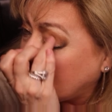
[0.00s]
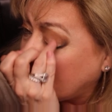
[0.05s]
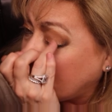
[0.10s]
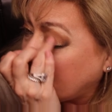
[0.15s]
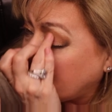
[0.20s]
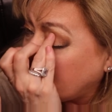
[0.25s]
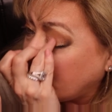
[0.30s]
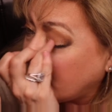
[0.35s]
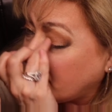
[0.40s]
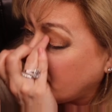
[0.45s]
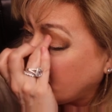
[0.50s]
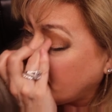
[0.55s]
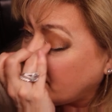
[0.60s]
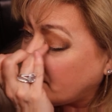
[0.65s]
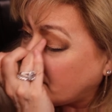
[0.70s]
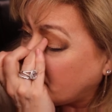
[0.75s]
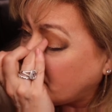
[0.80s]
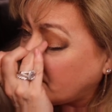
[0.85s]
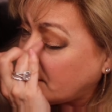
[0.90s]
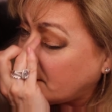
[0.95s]
And then up
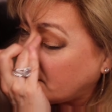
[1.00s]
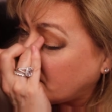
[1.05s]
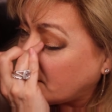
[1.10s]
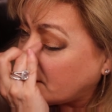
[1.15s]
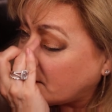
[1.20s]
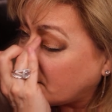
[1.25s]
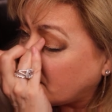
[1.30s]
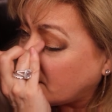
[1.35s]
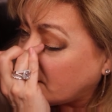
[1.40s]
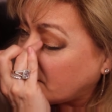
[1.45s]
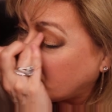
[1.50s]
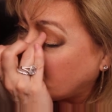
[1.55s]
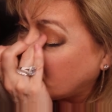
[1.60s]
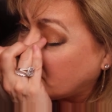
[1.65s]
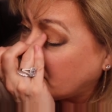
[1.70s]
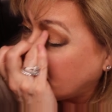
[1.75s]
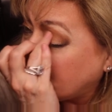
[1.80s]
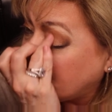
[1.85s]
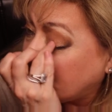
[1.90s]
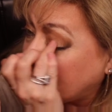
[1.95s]
just enough to
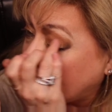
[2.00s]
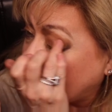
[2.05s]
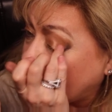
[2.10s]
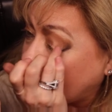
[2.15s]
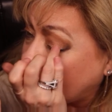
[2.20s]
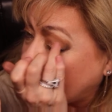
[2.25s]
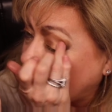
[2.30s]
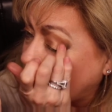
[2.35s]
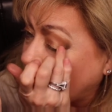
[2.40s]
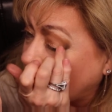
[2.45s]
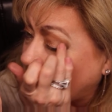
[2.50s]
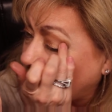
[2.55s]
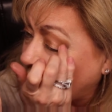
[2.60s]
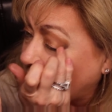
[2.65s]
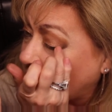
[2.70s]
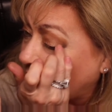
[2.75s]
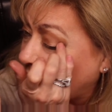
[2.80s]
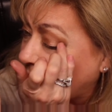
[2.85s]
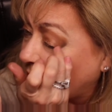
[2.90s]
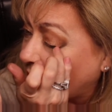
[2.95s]
blend it up a little
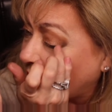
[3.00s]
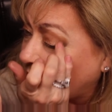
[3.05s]
bit.